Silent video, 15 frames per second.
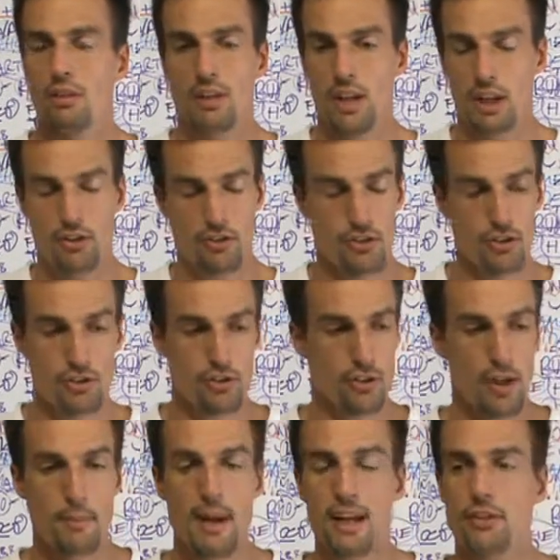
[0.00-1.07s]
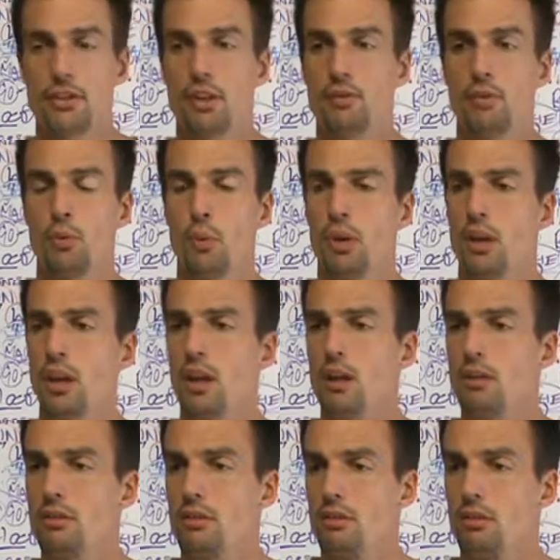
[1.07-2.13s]
it's just amazing for what it
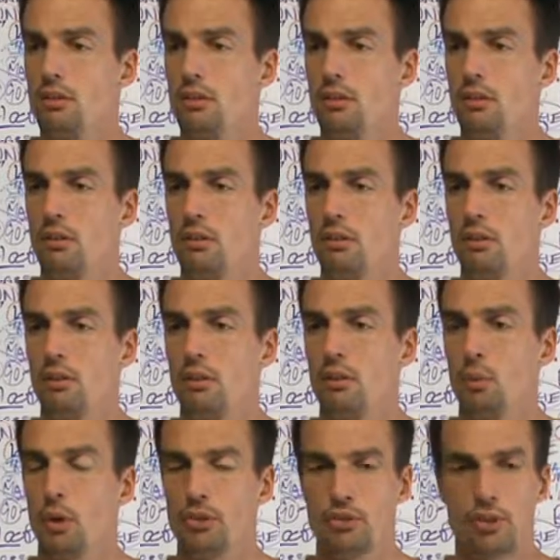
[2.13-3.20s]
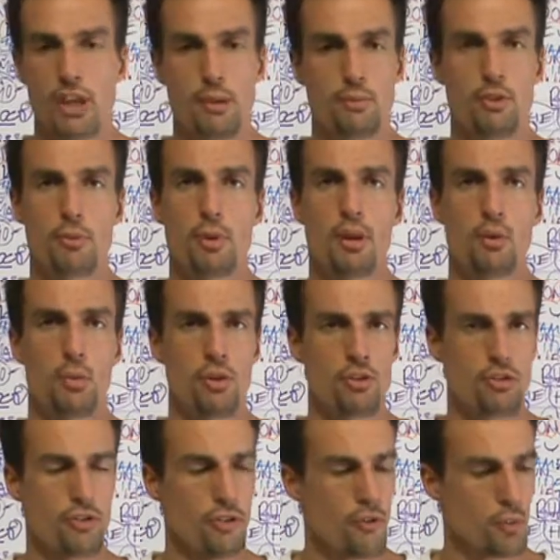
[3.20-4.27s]
is. What seems to be the
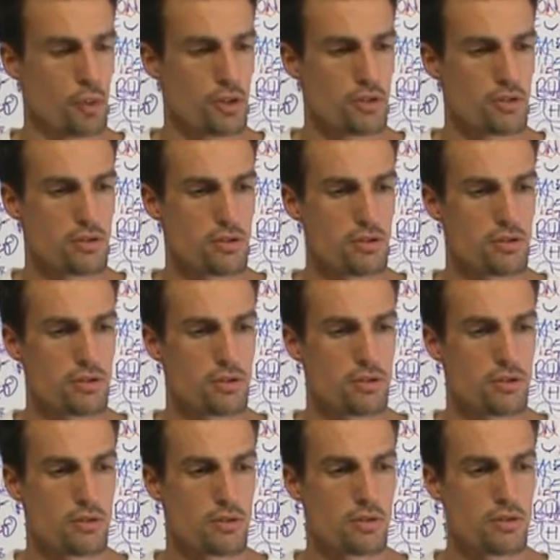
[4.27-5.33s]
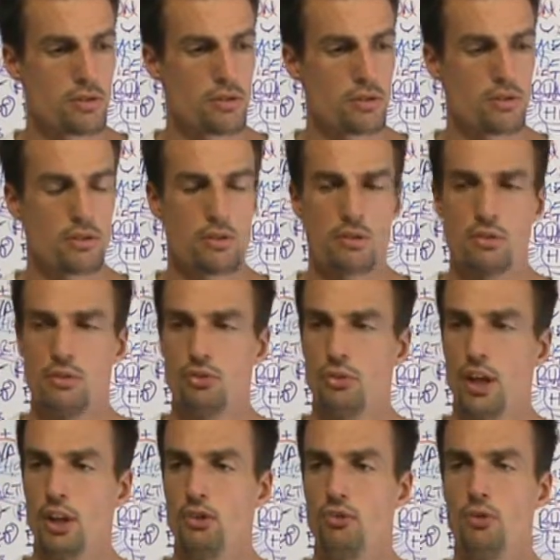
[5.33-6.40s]
worst of the worst,
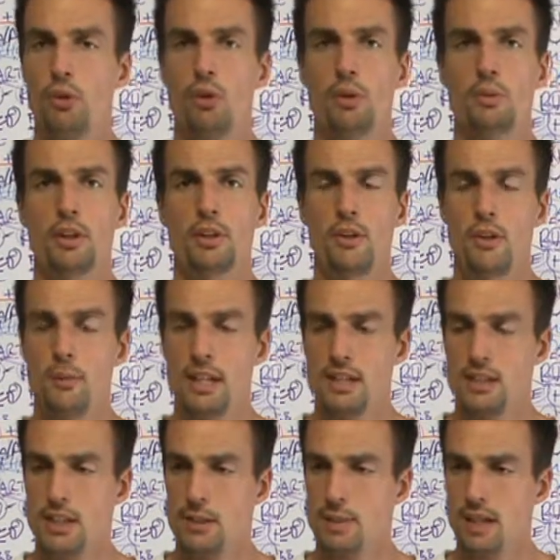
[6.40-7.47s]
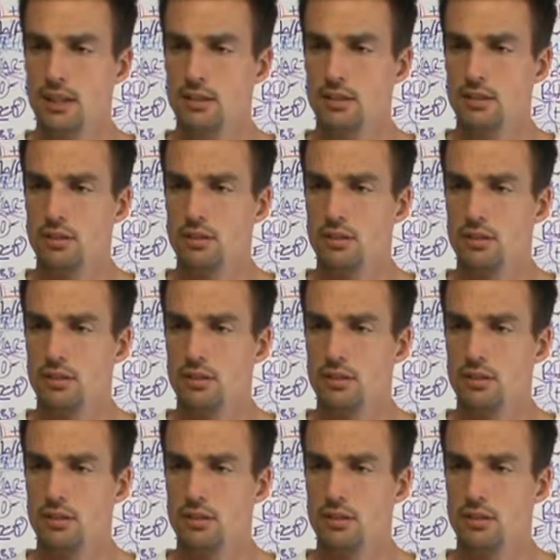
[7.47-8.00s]
transformed into the best of the best.